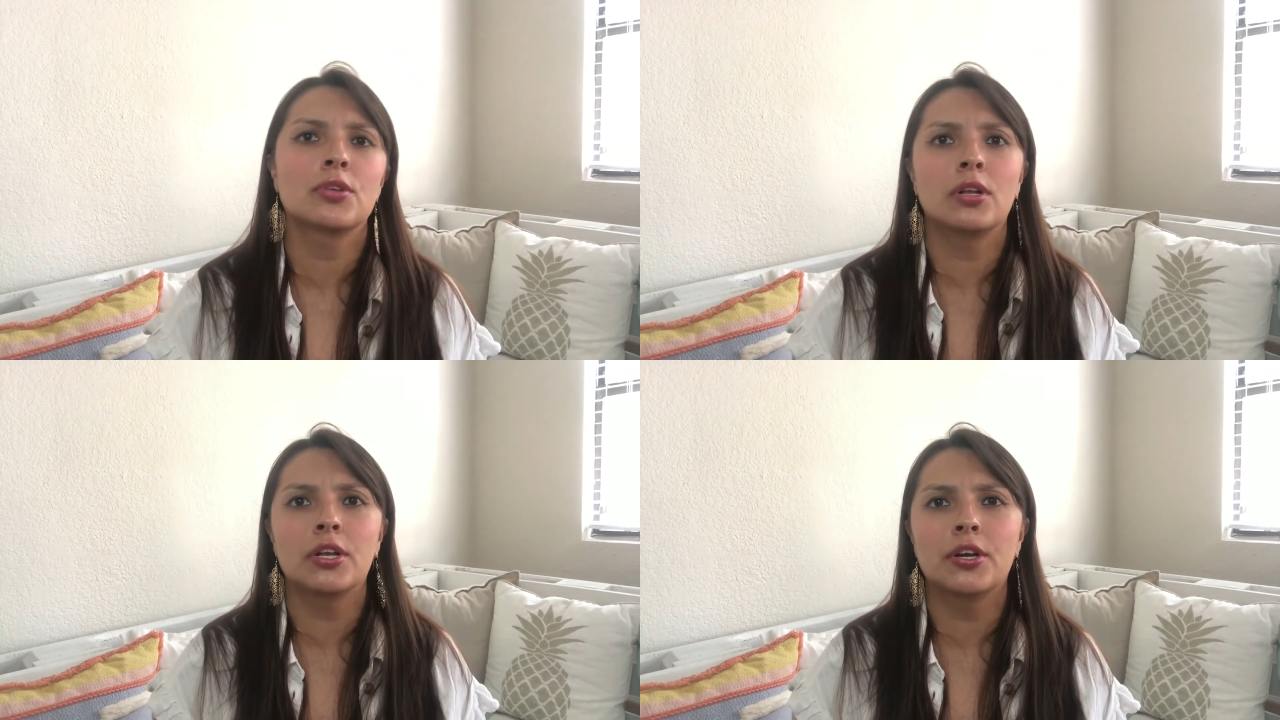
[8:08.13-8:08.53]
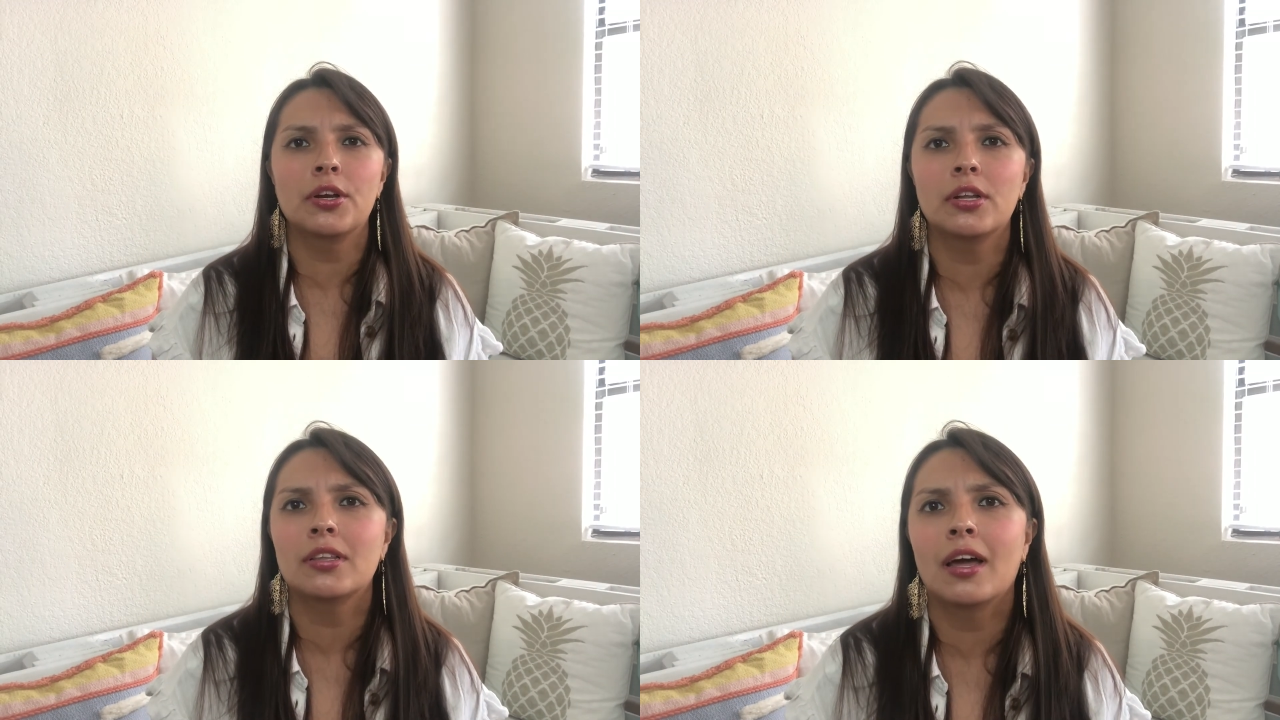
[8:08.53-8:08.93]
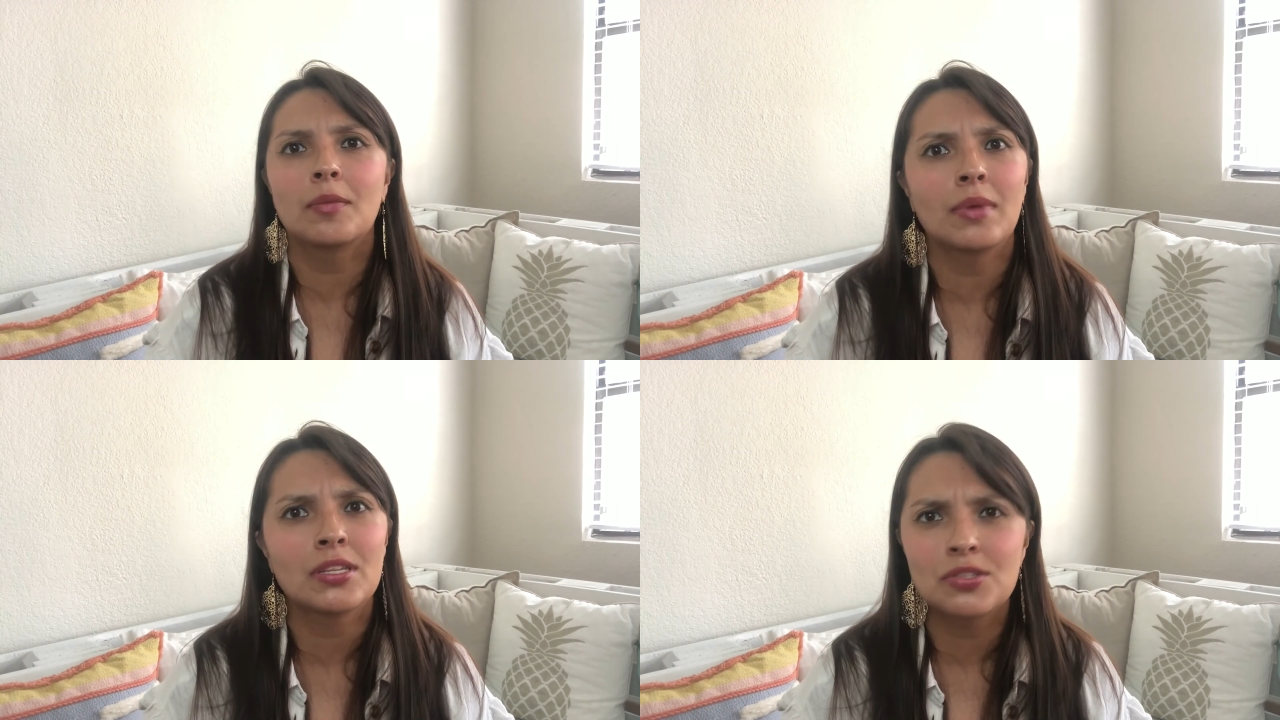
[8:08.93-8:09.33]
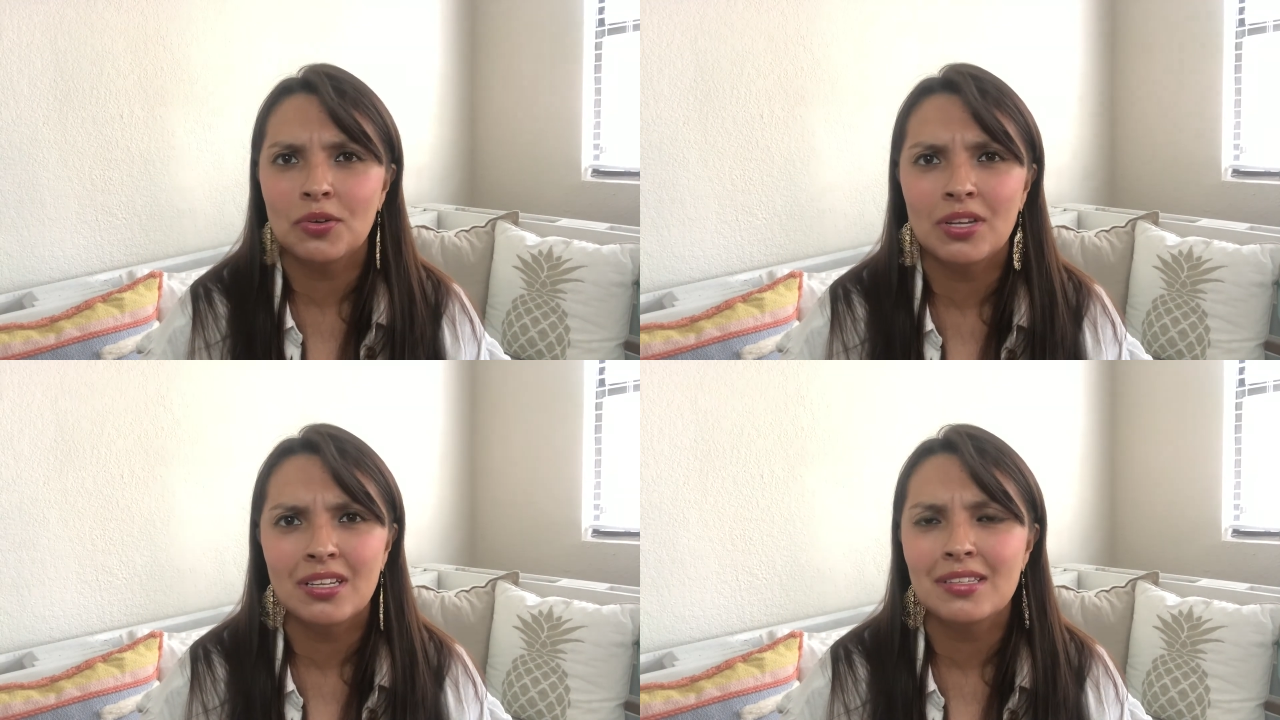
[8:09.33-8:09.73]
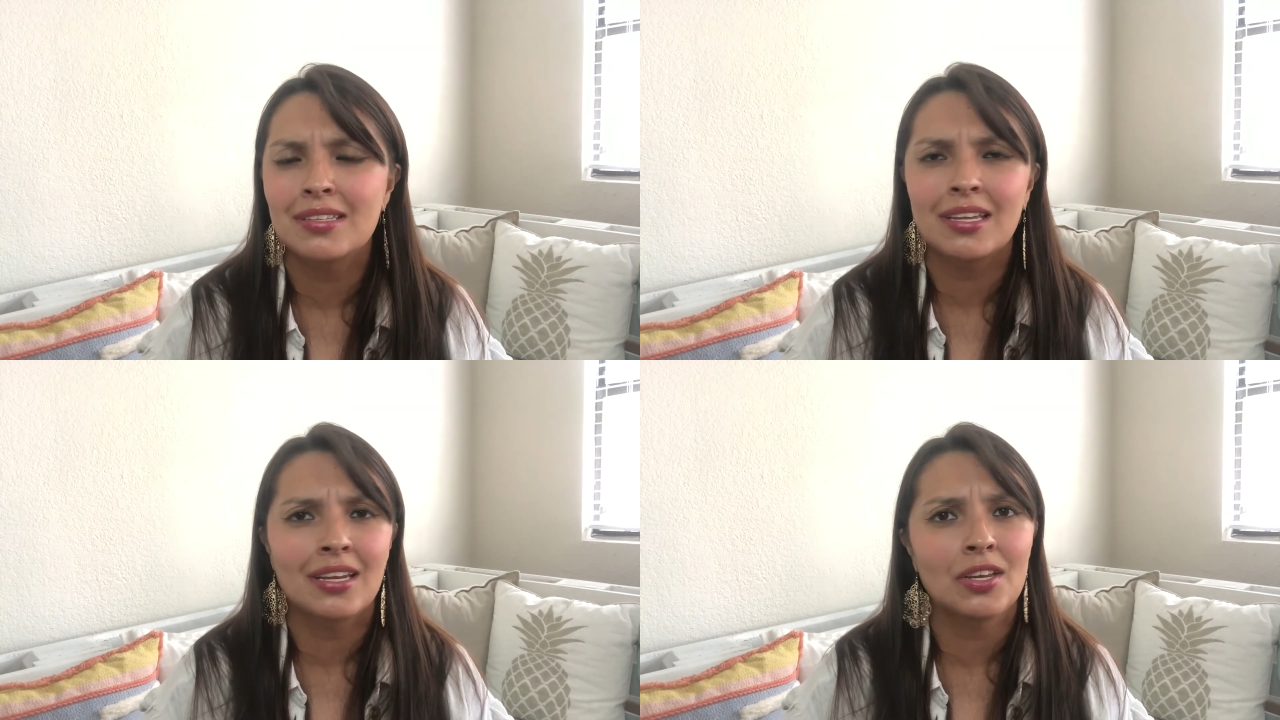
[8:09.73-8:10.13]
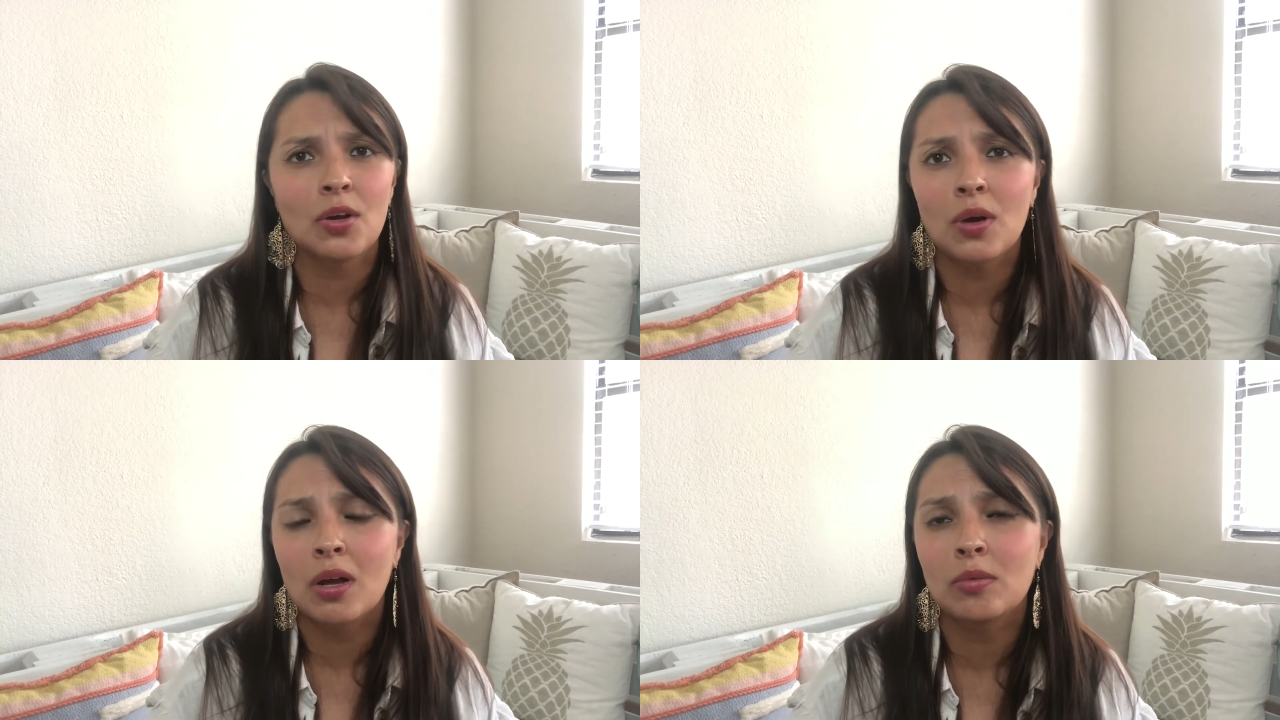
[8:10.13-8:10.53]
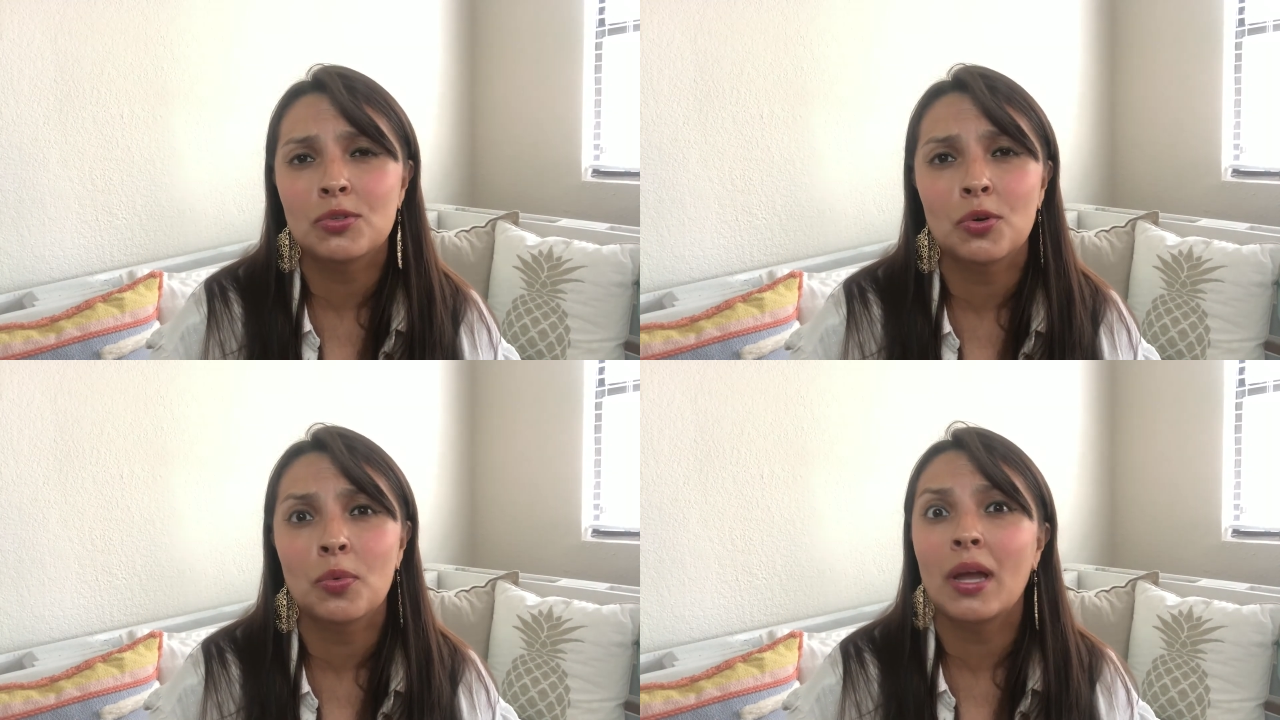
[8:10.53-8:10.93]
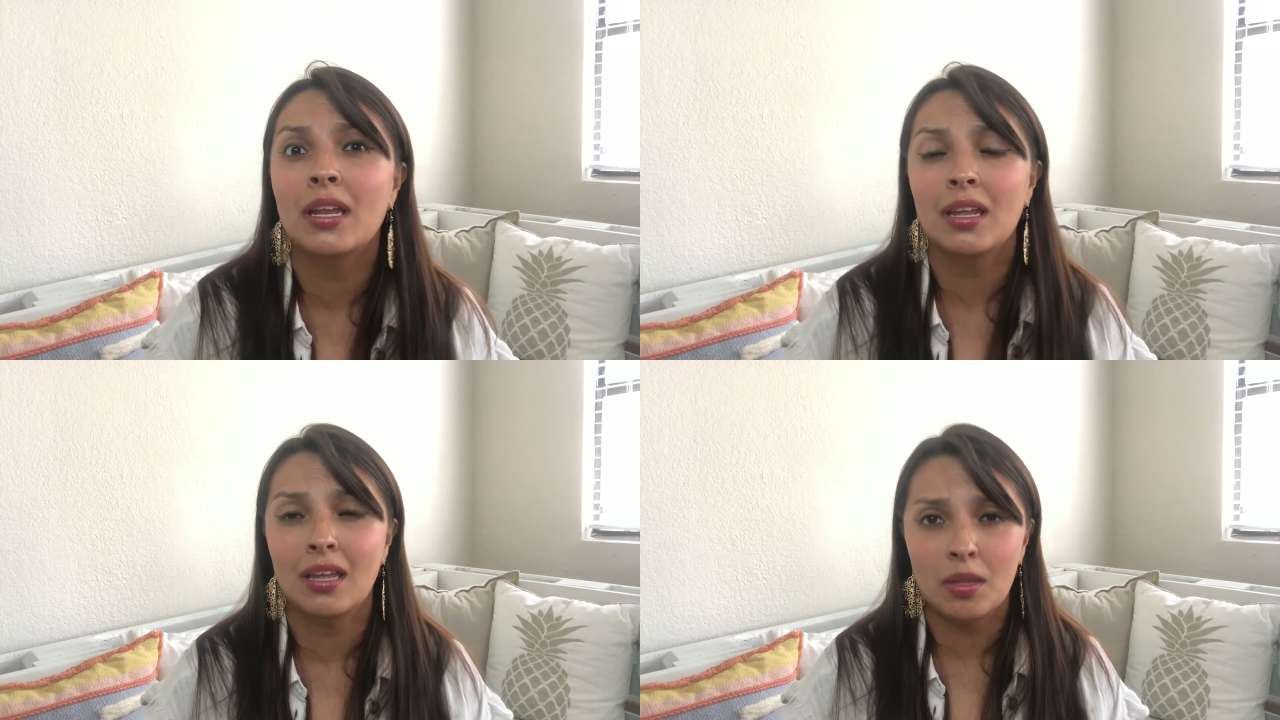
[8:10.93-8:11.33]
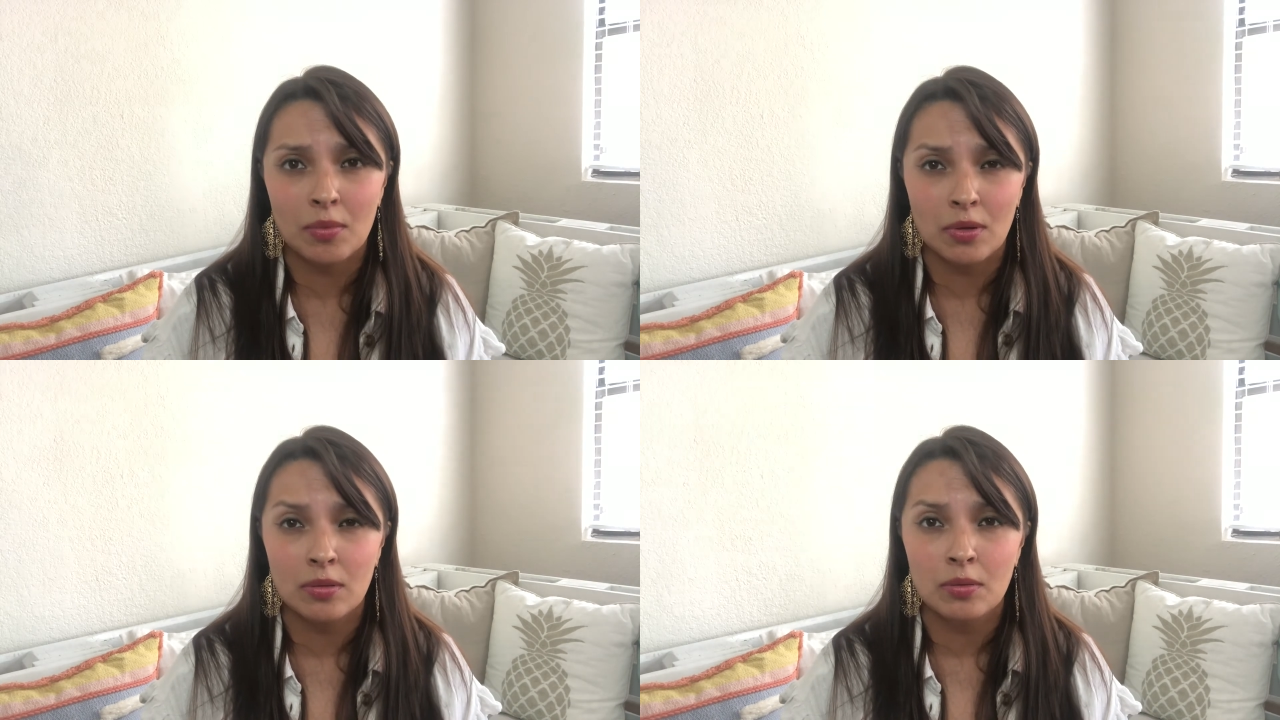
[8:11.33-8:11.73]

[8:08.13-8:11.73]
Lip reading: learned that my students didn't know how to write email,